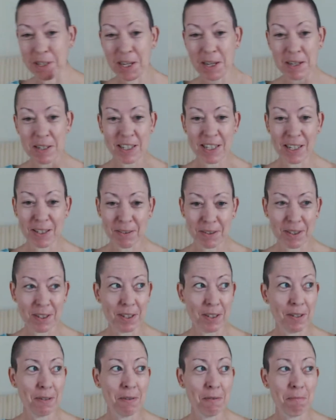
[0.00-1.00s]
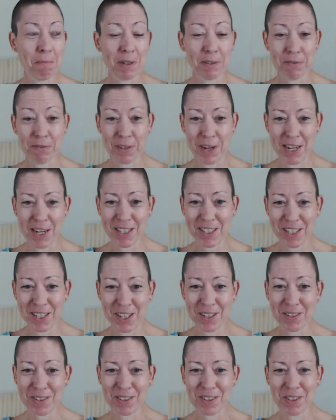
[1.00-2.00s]
me, down to my friend
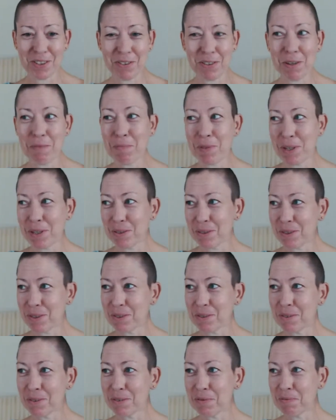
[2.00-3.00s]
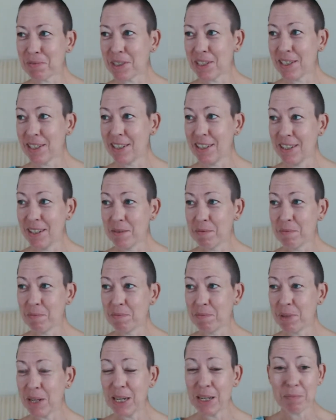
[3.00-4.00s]
who distributes all of my
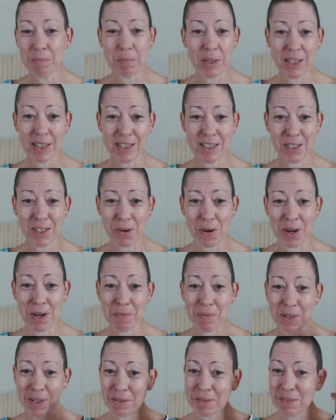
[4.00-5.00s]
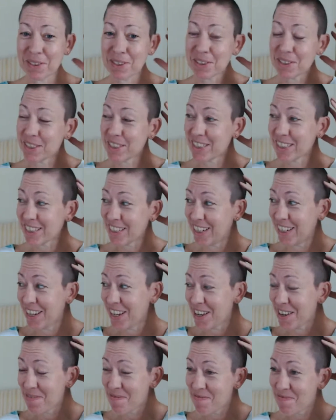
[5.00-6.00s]
bad bites to anybody who wants
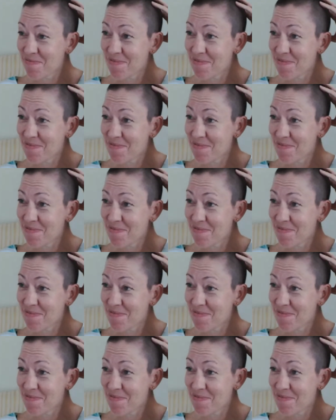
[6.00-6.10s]
it.